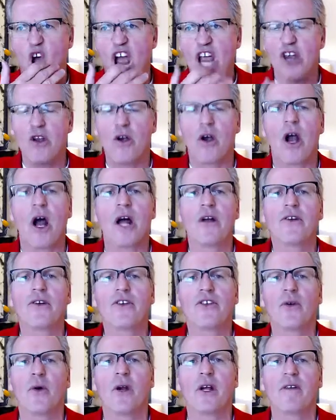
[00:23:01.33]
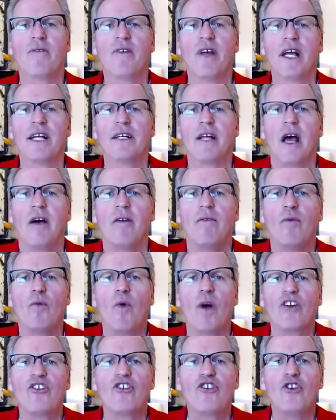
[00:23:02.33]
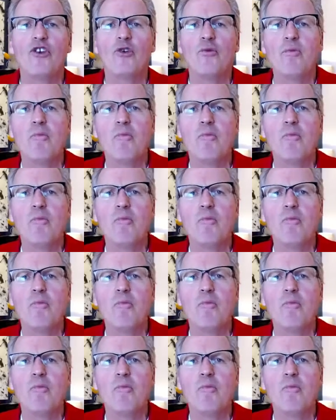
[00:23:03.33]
You're underscoring an event of what you